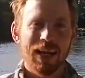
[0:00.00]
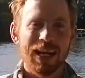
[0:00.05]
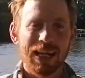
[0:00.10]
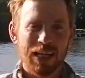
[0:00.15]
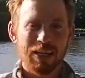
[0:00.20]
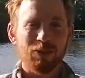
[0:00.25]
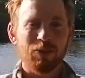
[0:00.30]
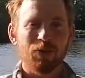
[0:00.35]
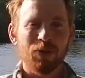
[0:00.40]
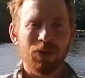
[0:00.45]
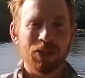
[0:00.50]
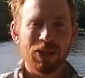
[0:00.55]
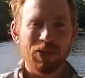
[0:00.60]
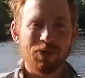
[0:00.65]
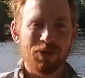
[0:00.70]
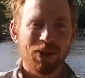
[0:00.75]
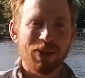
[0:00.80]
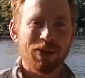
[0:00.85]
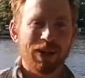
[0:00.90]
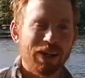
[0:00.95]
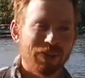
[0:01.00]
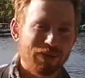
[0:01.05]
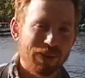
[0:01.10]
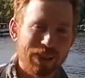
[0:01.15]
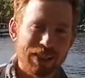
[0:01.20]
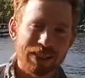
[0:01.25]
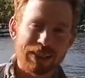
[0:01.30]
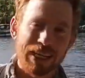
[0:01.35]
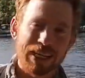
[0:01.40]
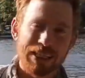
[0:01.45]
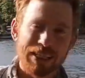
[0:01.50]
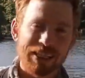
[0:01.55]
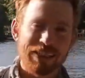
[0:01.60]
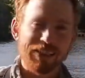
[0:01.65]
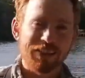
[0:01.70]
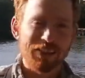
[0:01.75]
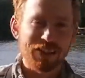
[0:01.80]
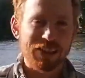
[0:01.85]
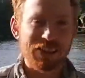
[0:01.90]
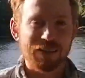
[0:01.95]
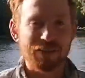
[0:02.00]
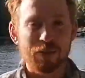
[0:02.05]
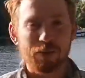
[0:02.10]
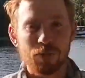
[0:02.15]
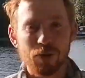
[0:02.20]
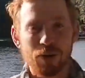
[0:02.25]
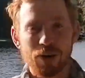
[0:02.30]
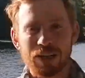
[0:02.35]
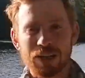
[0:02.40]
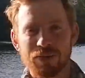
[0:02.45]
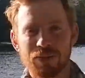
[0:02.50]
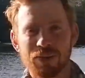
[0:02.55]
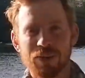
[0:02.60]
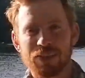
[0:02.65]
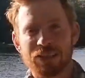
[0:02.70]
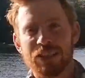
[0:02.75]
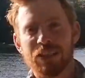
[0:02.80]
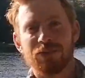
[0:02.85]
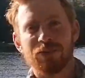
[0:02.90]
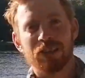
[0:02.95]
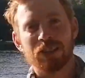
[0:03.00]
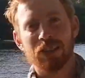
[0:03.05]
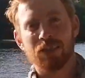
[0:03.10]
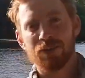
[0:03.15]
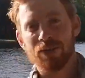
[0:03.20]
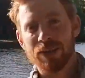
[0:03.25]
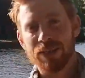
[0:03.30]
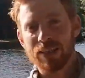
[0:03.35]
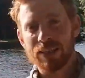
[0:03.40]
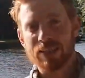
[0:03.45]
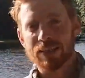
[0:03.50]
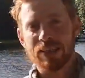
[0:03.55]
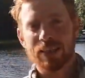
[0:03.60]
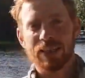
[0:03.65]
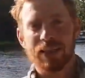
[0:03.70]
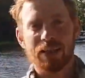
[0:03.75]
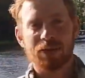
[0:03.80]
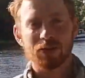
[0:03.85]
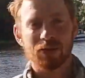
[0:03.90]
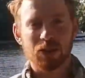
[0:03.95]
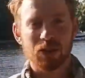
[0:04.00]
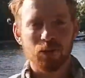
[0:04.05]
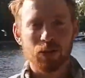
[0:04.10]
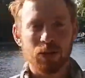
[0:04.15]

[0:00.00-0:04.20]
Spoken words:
Hello everybody, my name is Elliot Newton, I'm the Biodiversity Officer for Kingston Council,